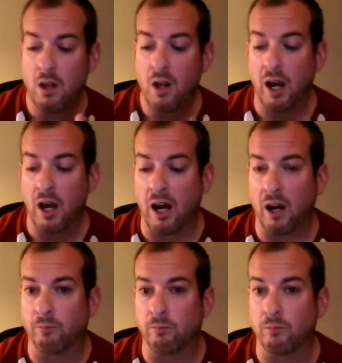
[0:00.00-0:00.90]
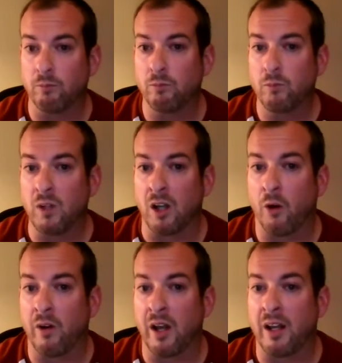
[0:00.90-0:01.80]
And
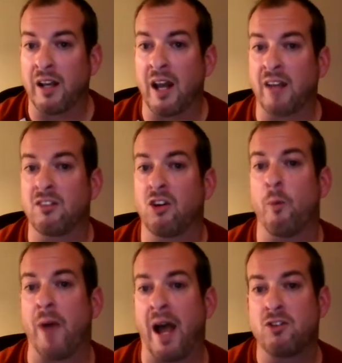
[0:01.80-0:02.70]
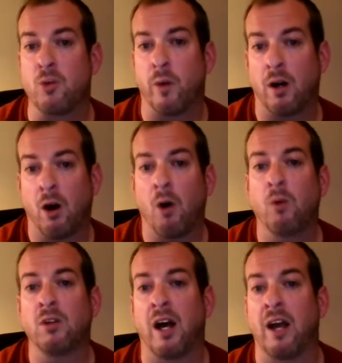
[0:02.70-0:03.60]
not to go back to our
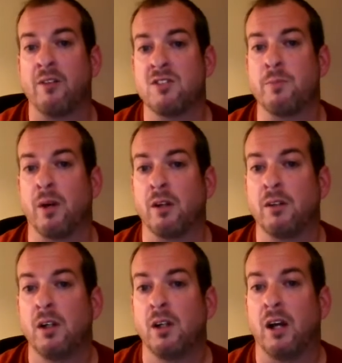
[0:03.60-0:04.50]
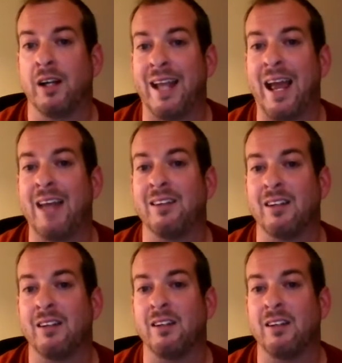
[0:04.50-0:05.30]
own lives, but again,